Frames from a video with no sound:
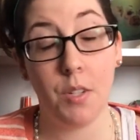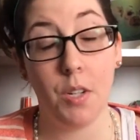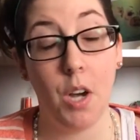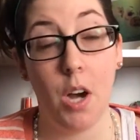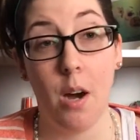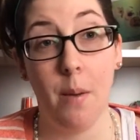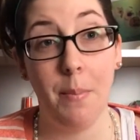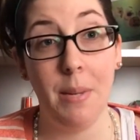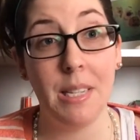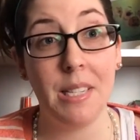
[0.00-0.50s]

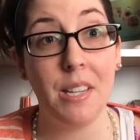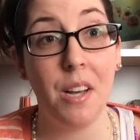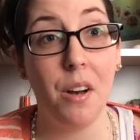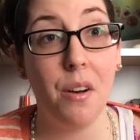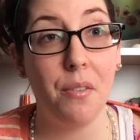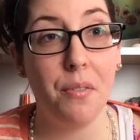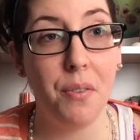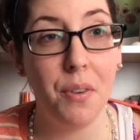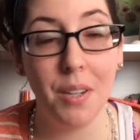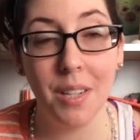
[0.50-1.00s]
Calm
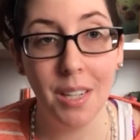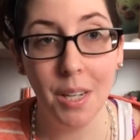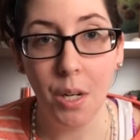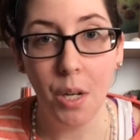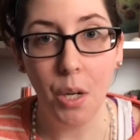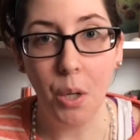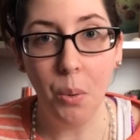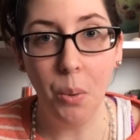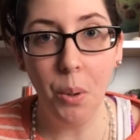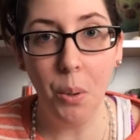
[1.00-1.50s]
myself.
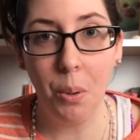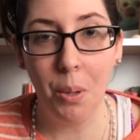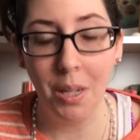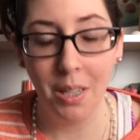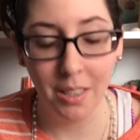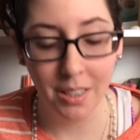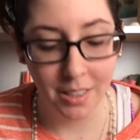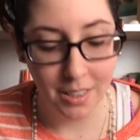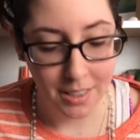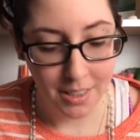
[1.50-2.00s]
Whew.
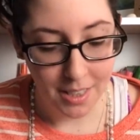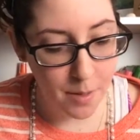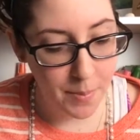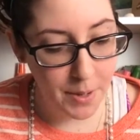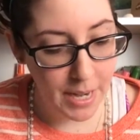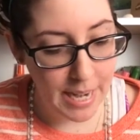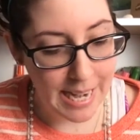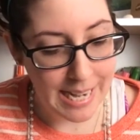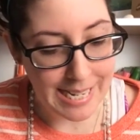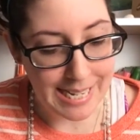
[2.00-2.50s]

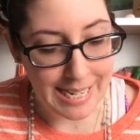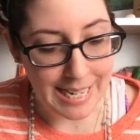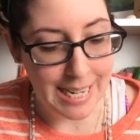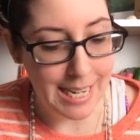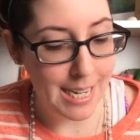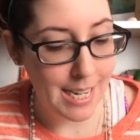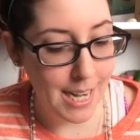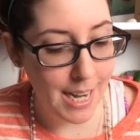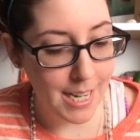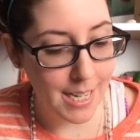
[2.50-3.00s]
Number
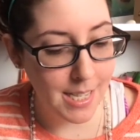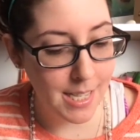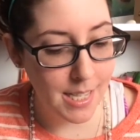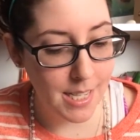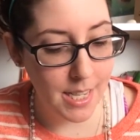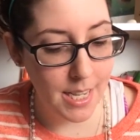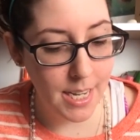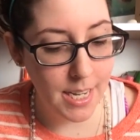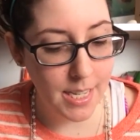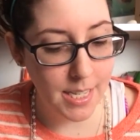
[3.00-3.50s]
18, nice
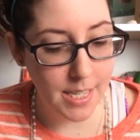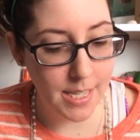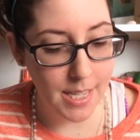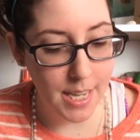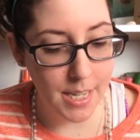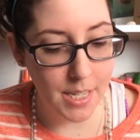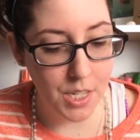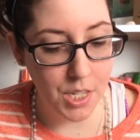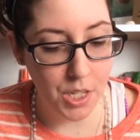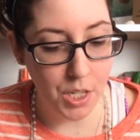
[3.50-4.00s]
things
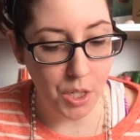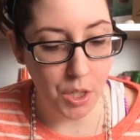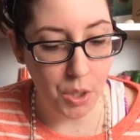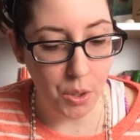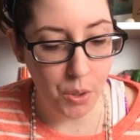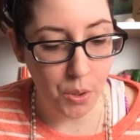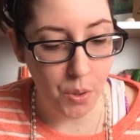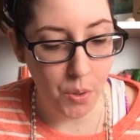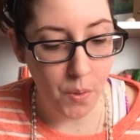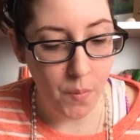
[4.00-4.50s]
said to
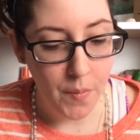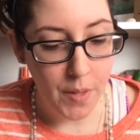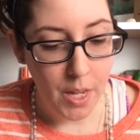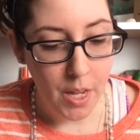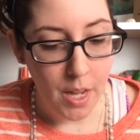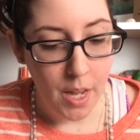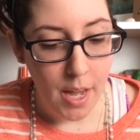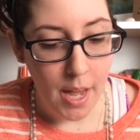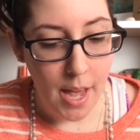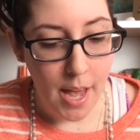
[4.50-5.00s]
you
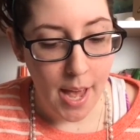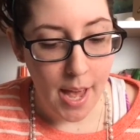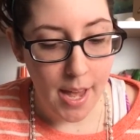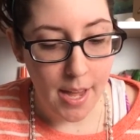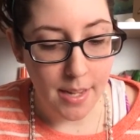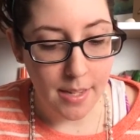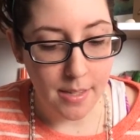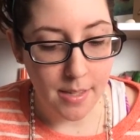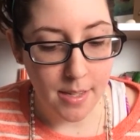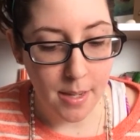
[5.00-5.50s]

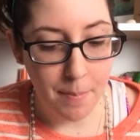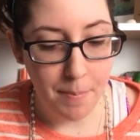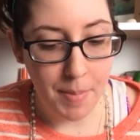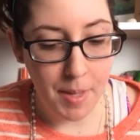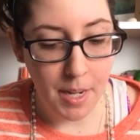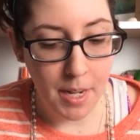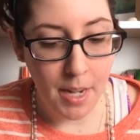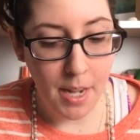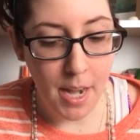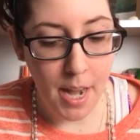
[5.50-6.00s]
and
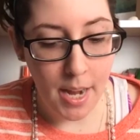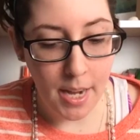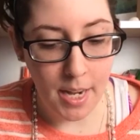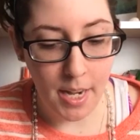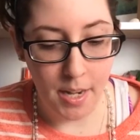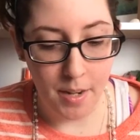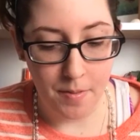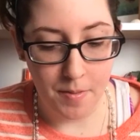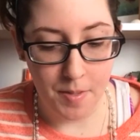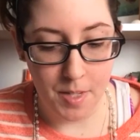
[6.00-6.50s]
something
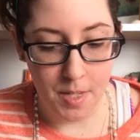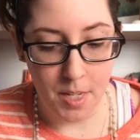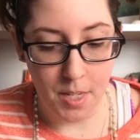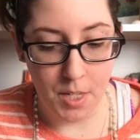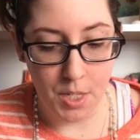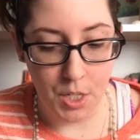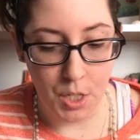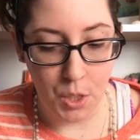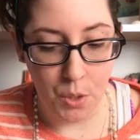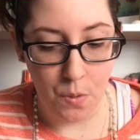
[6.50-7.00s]
negative
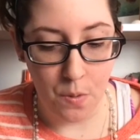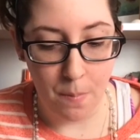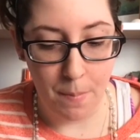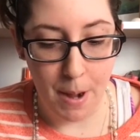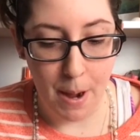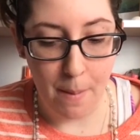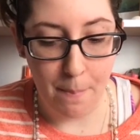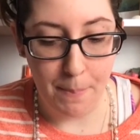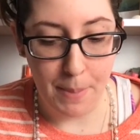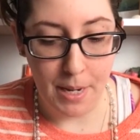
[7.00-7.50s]
said to you
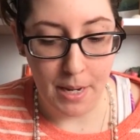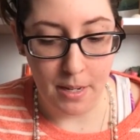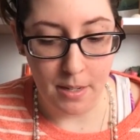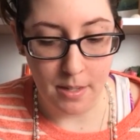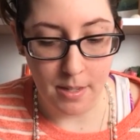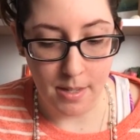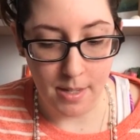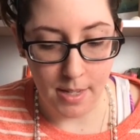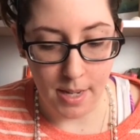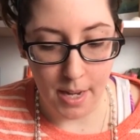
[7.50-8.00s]
about being
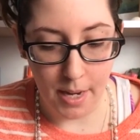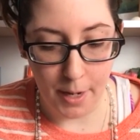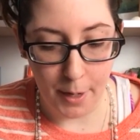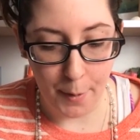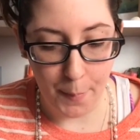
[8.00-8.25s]
sick.